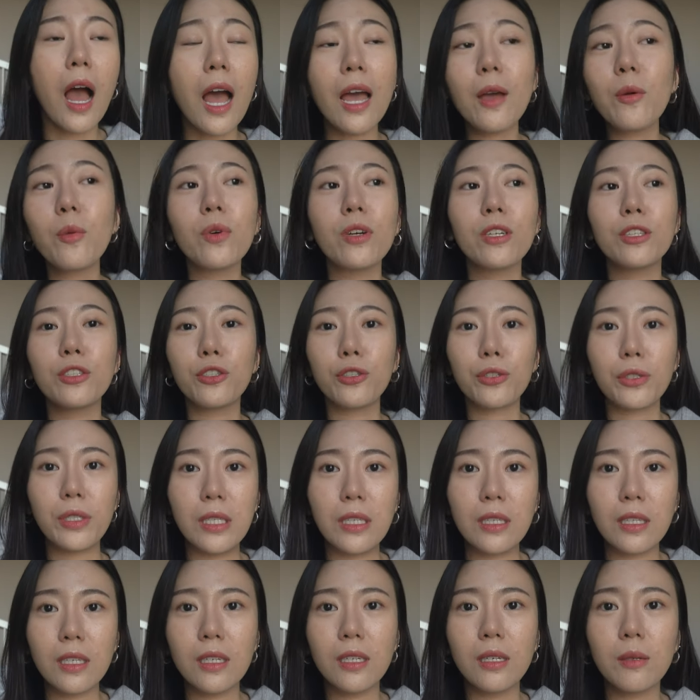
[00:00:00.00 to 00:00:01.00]
I want to
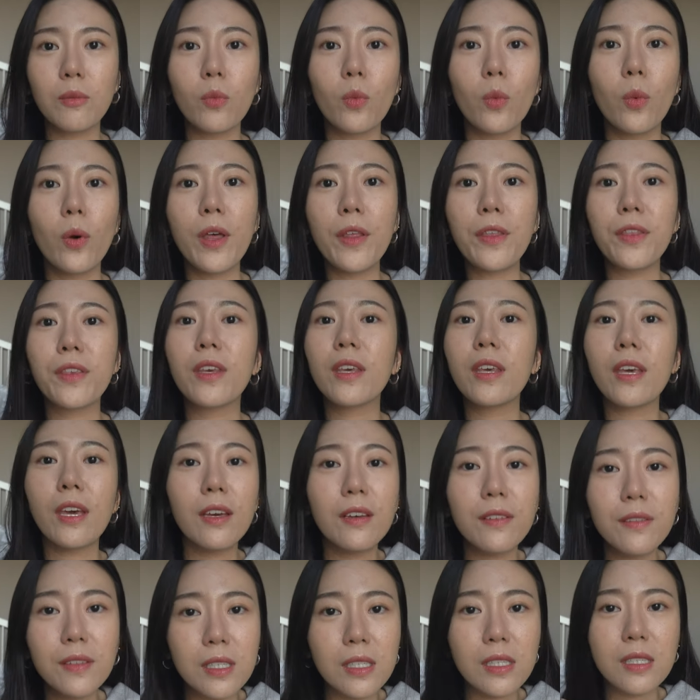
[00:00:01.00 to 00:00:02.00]
treat them with
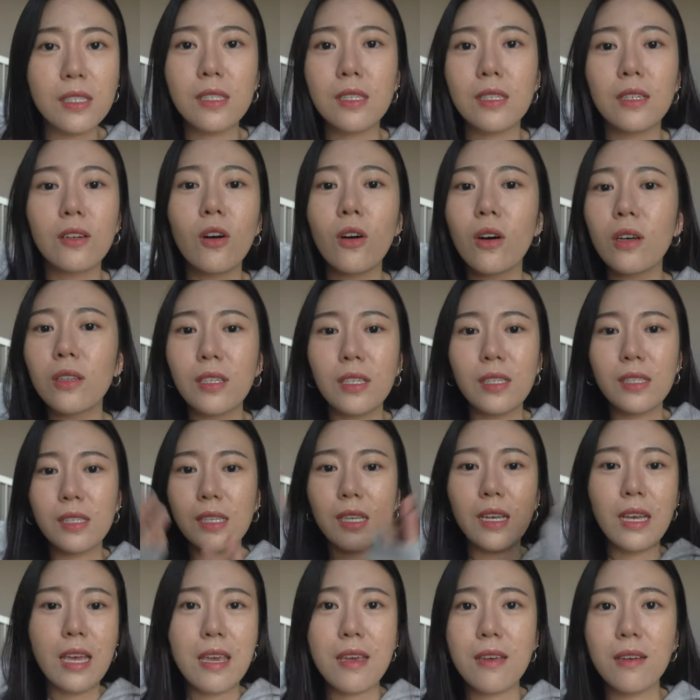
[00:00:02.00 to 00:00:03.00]
gifts and all
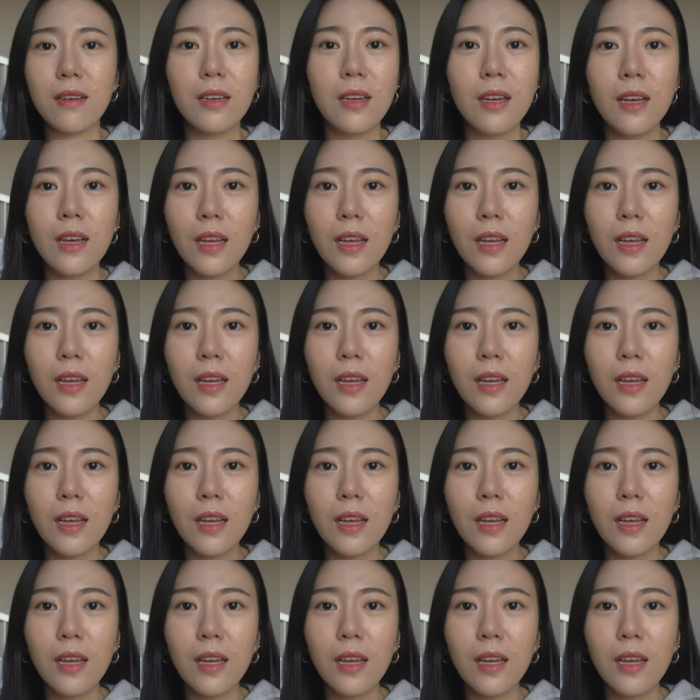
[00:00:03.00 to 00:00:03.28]
these like